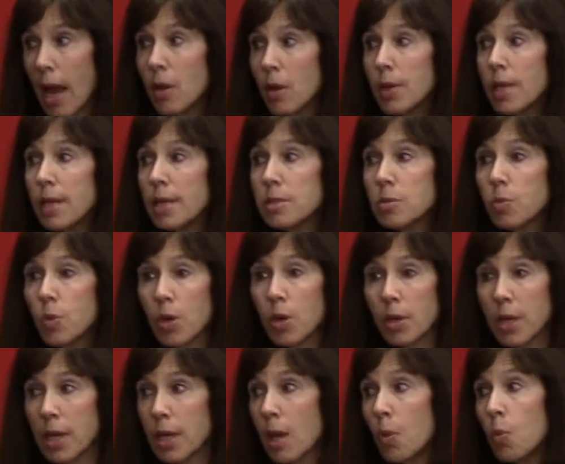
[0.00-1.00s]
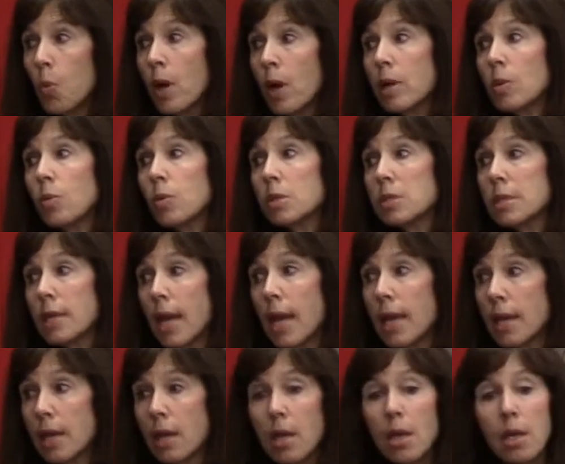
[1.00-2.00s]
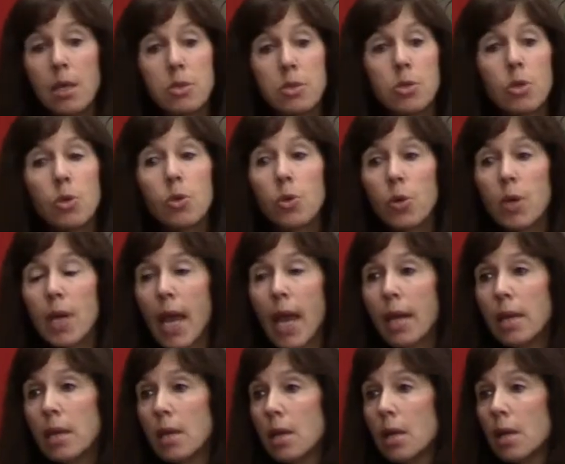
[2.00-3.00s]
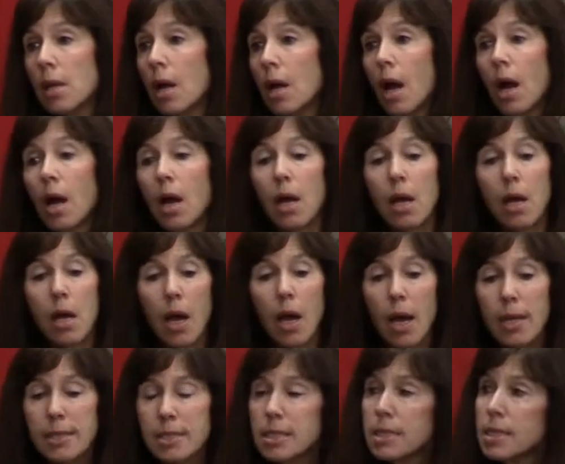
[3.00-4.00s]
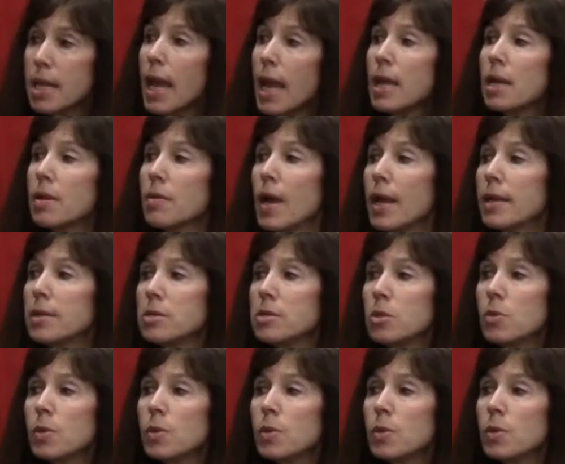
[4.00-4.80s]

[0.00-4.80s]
how it is working, and what it will take to create a state that is